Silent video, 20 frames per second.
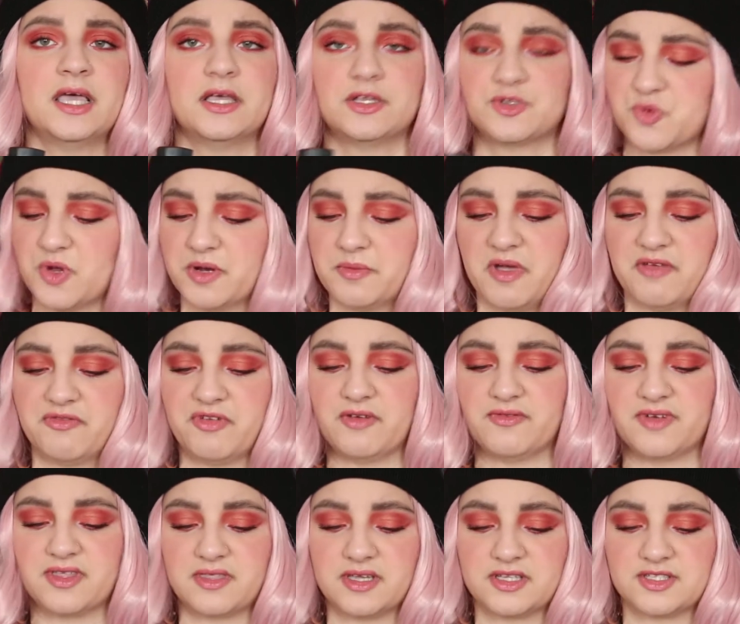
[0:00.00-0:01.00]
It's one of my
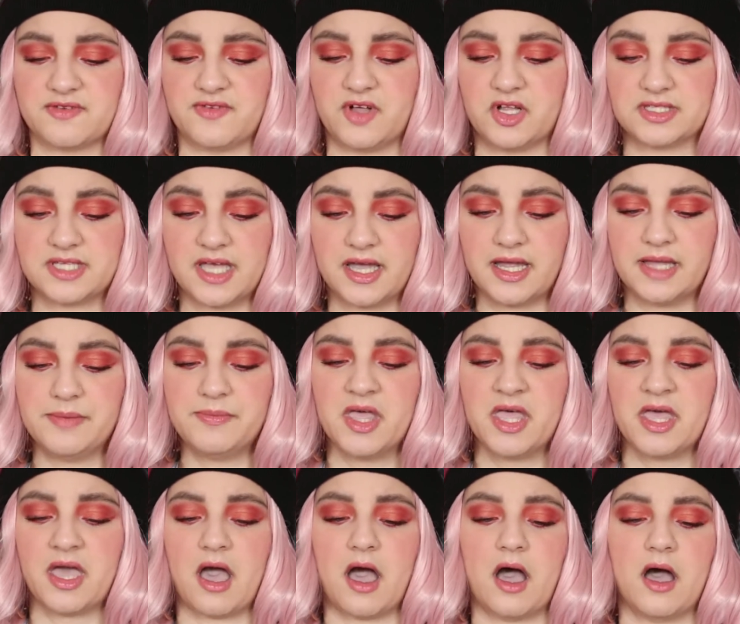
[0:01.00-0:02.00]
favorite things of all time,
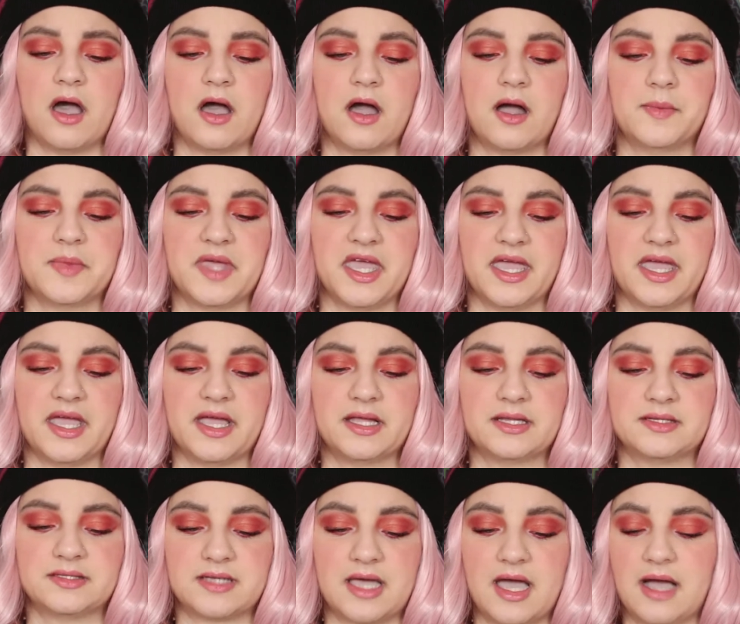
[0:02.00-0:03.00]
and